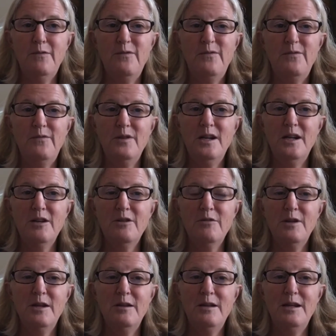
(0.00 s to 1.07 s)

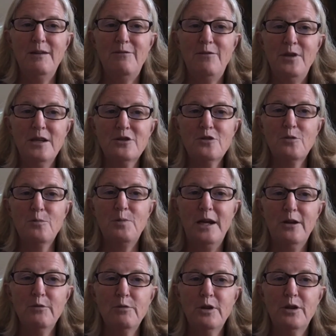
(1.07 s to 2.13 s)
If things are
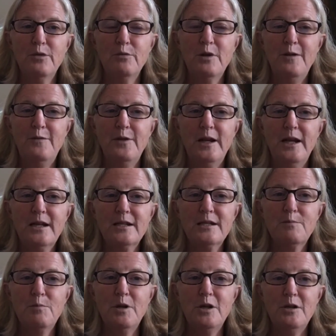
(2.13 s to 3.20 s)
better with the
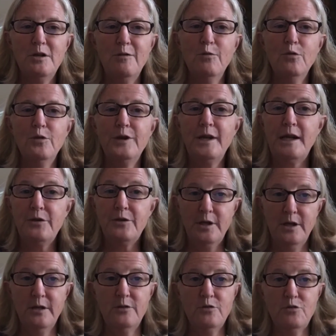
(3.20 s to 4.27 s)
reflux, but you've ruled out
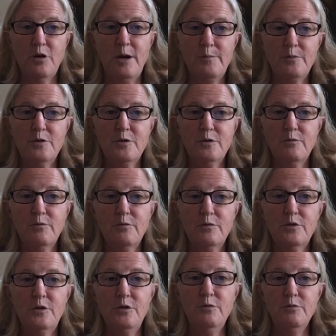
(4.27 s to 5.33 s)
that dropped
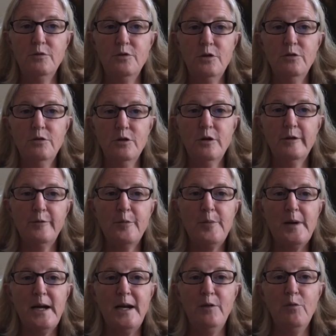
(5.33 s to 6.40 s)
too low of
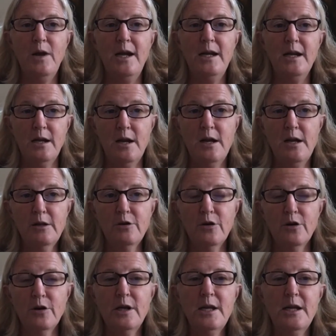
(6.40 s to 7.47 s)
a body weight and
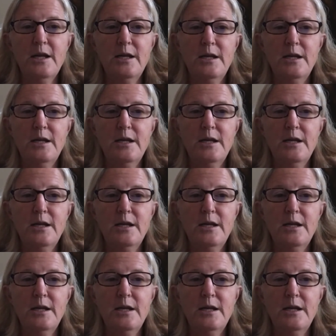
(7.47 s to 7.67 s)
hunger